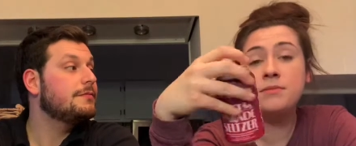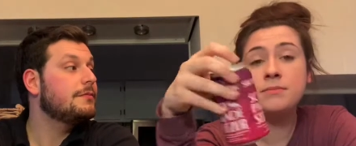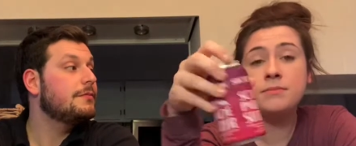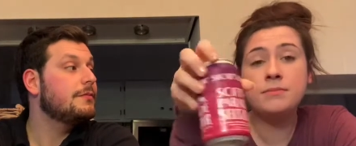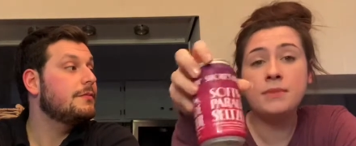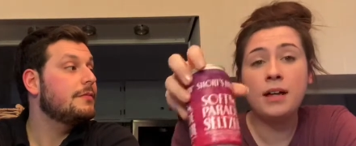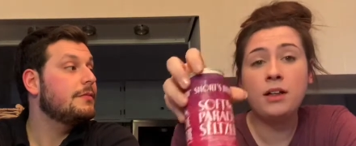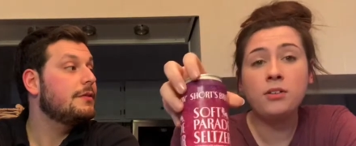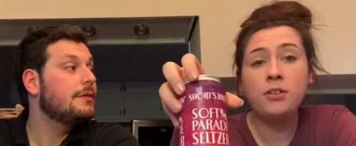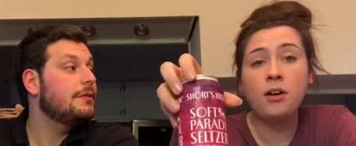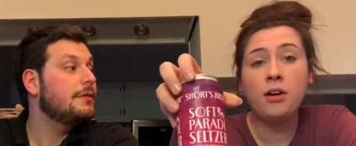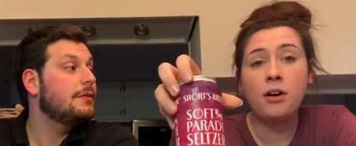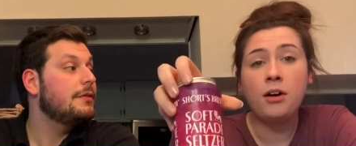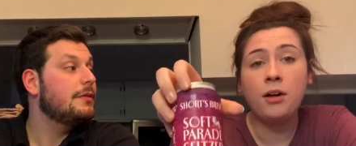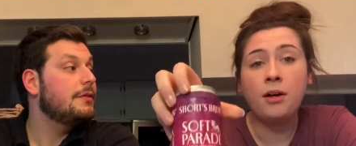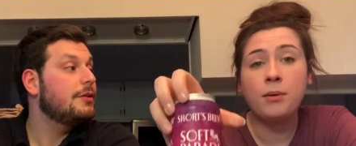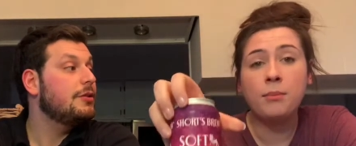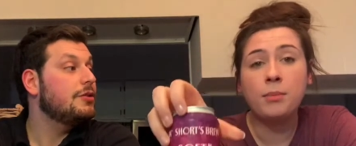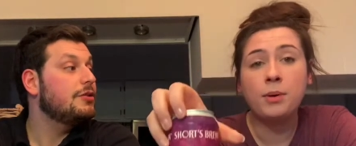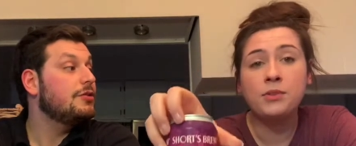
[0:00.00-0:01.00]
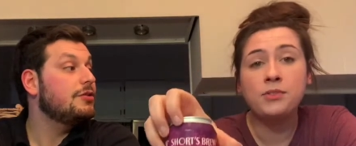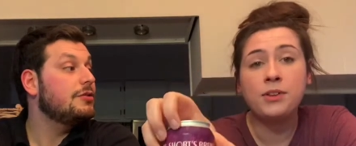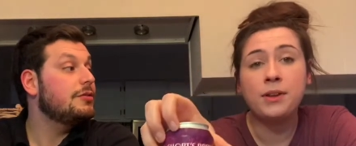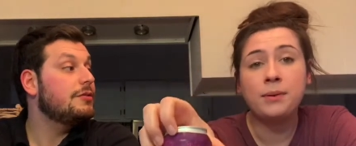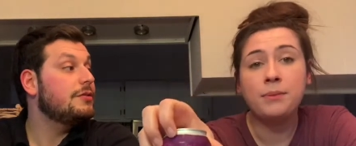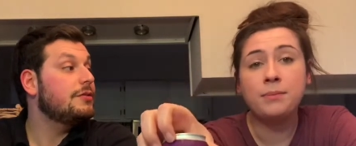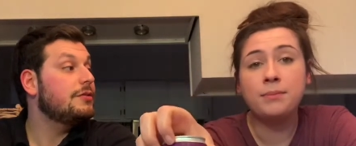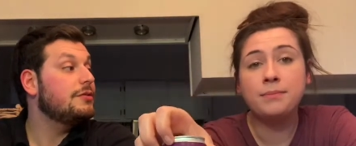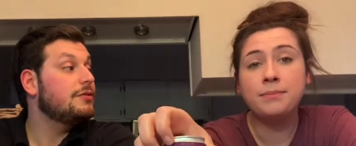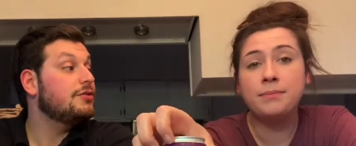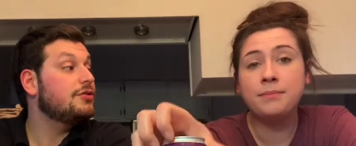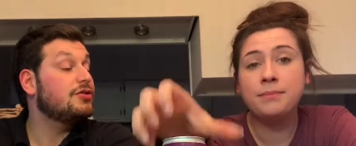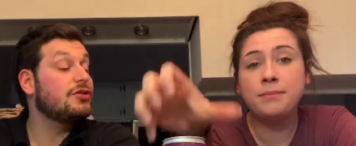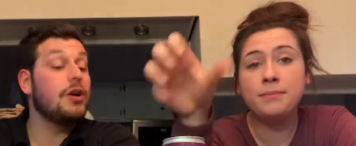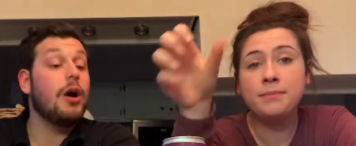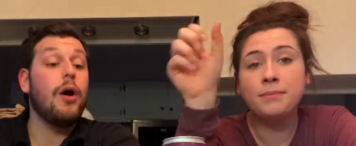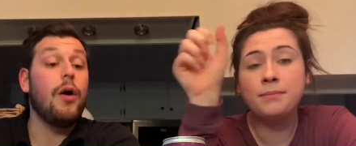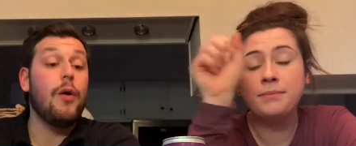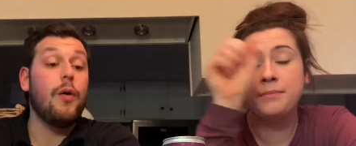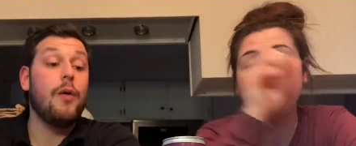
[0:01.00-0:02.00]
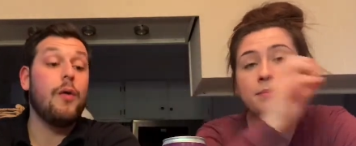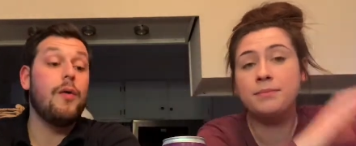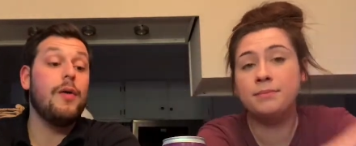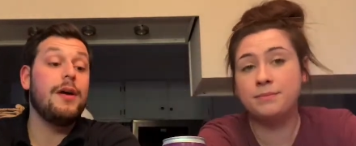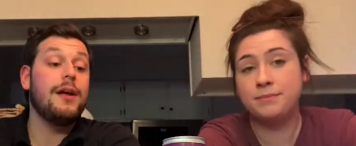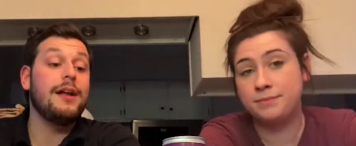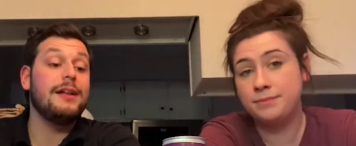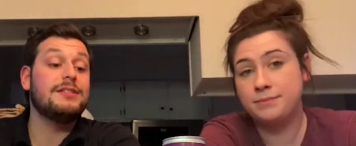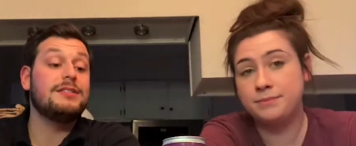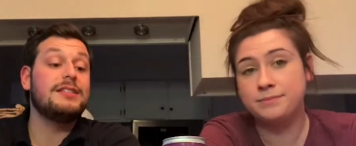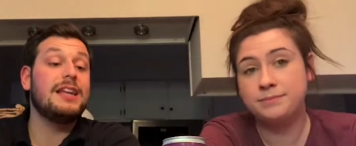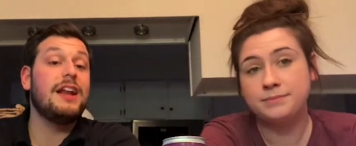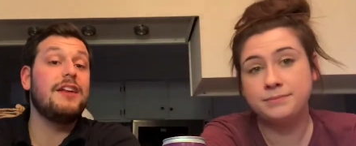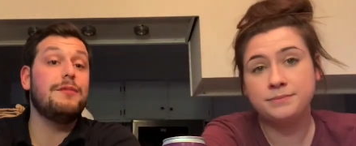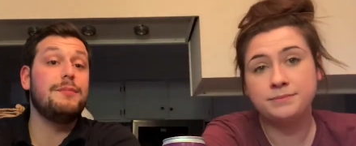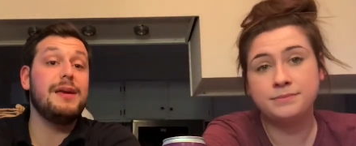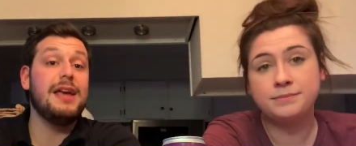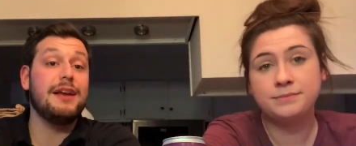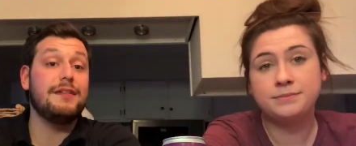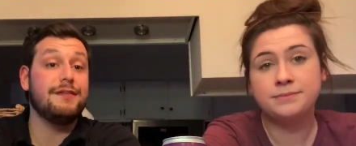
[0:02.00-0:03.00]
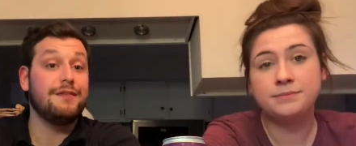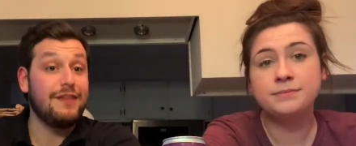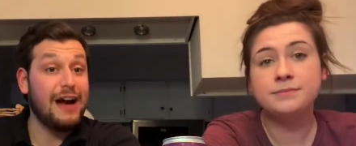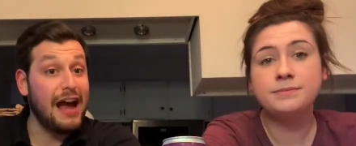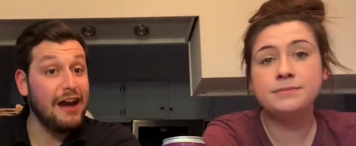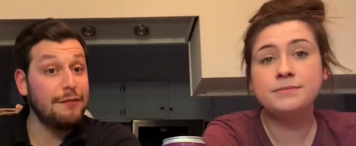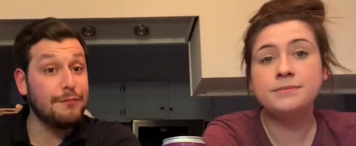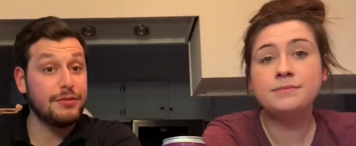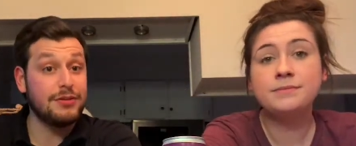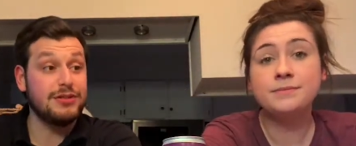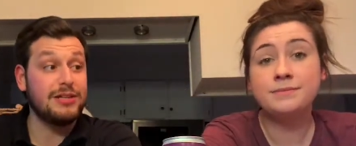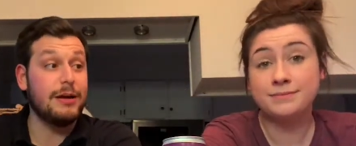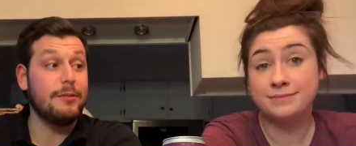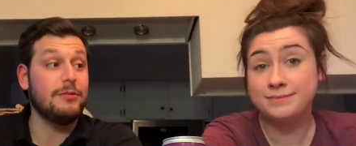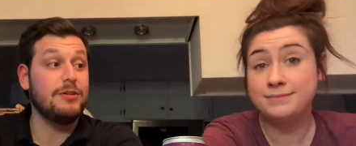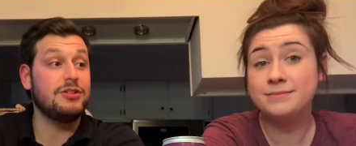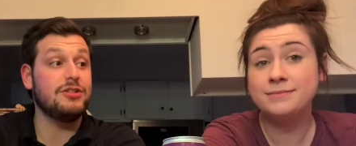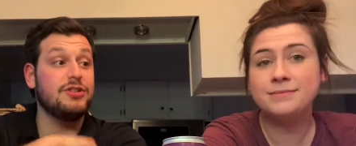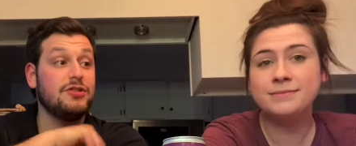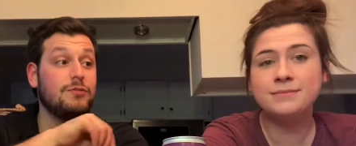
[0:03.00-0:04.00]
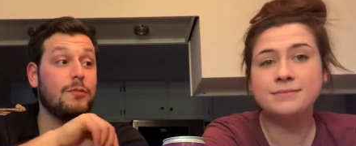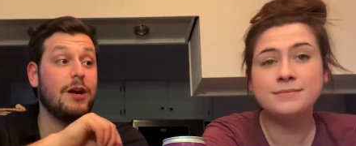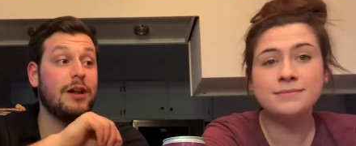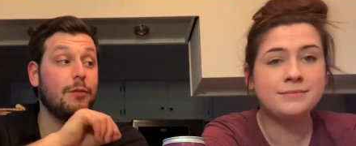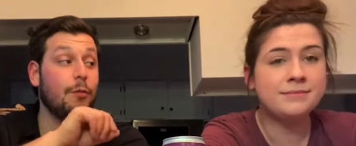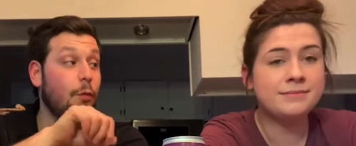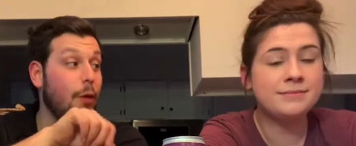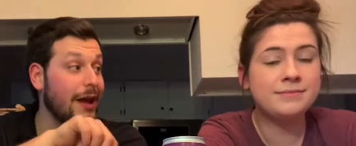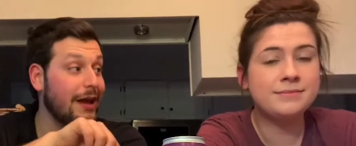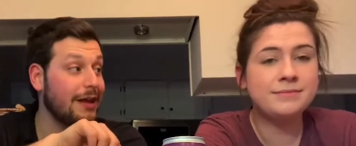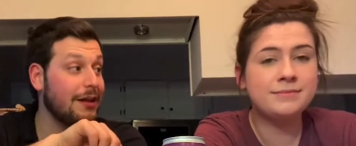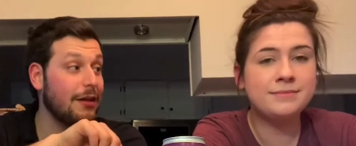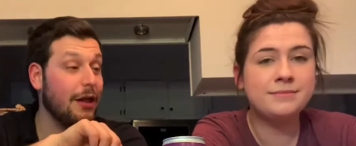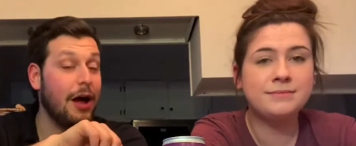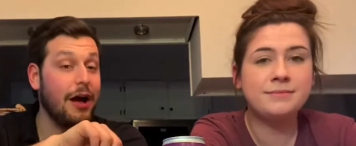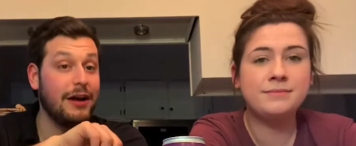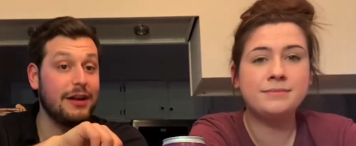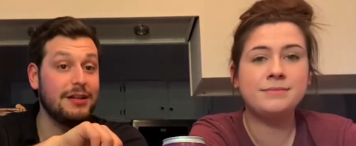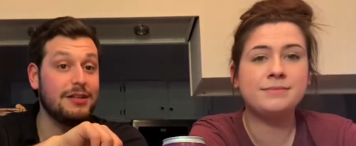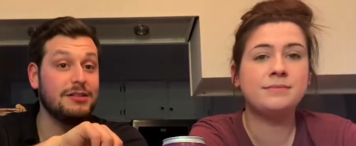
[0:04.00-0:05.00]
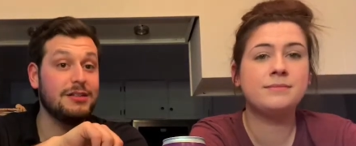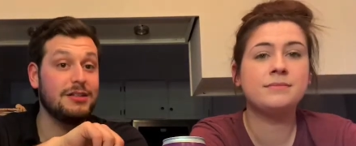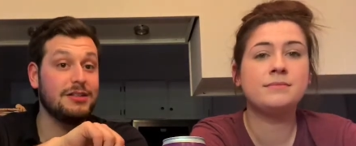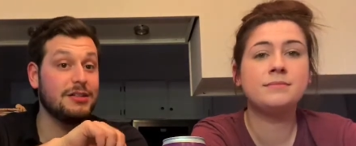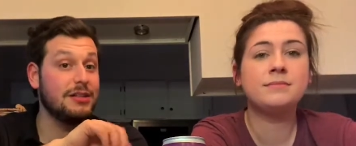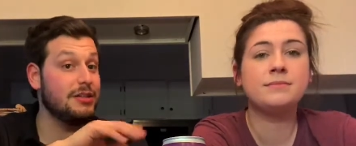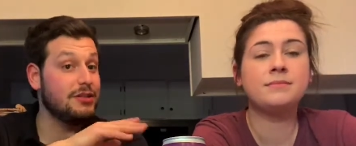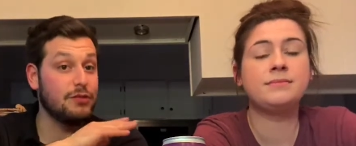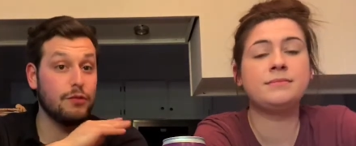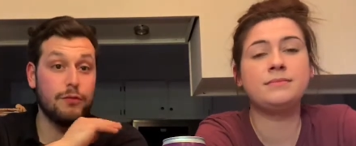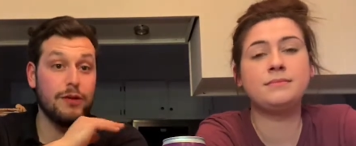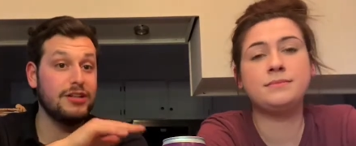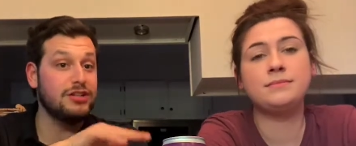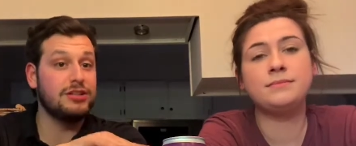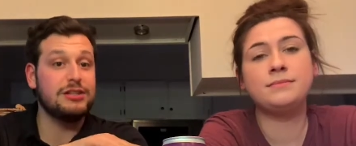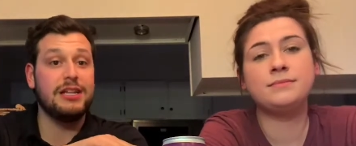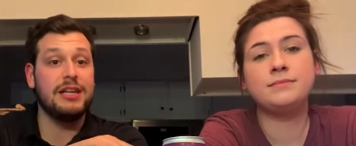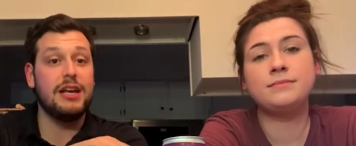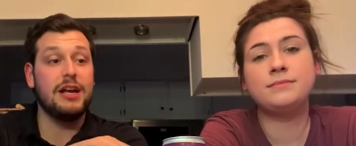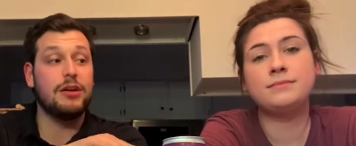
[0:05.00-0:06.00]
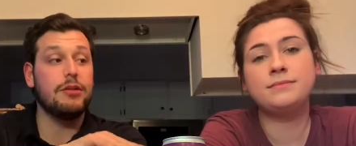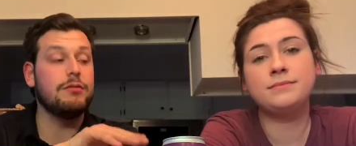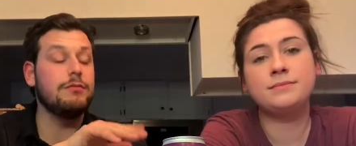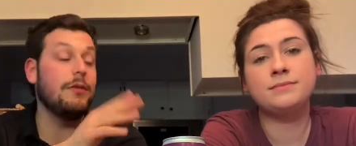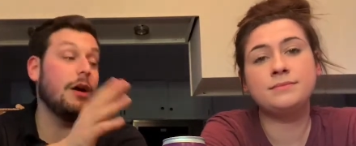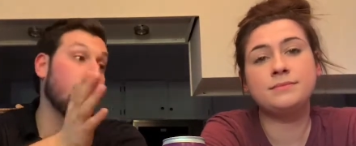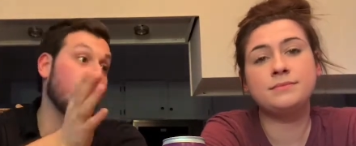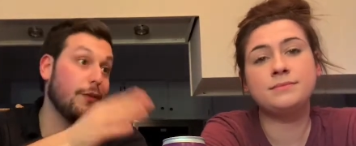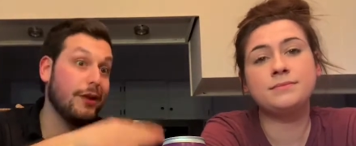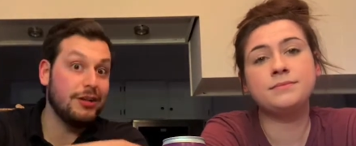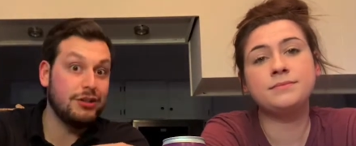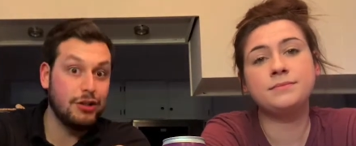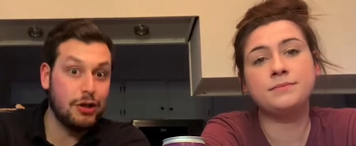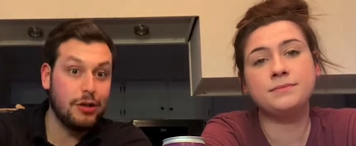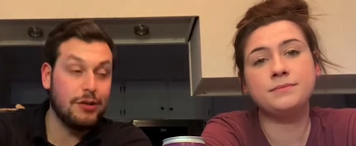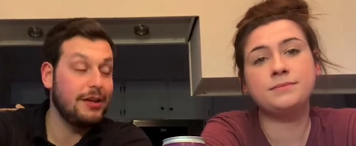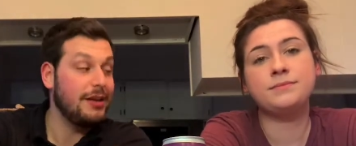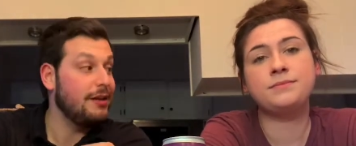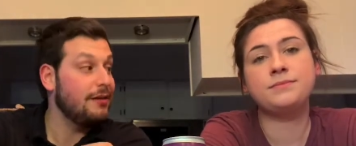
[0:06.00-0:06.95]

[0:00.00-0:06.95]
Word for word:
Speaker 1: alcohol percent.
Speaker 2: So instead of being 5%, which is what White Claw is, it's, it's originally, originally